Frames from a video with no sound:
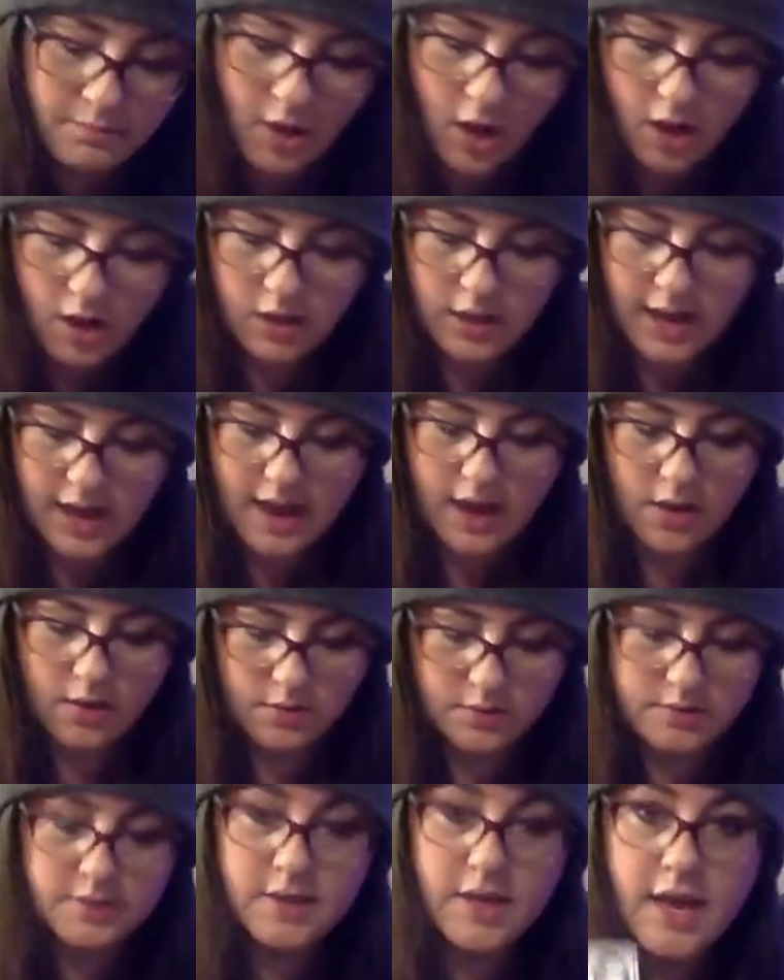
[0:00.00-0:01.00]
all
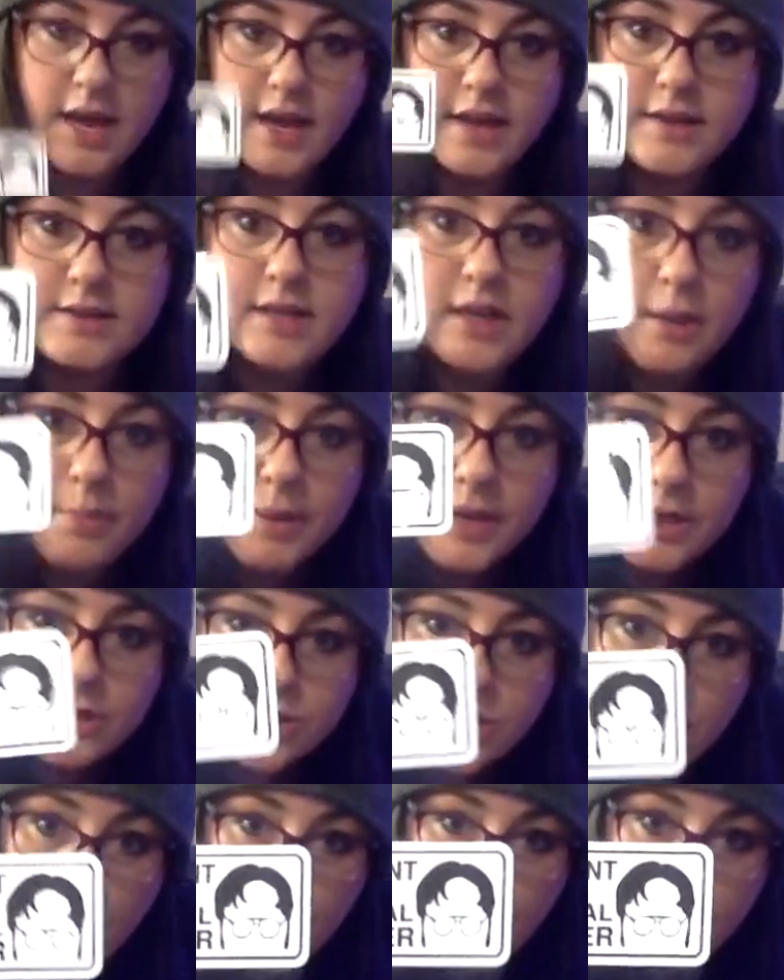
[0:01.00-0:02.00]
out and take a picture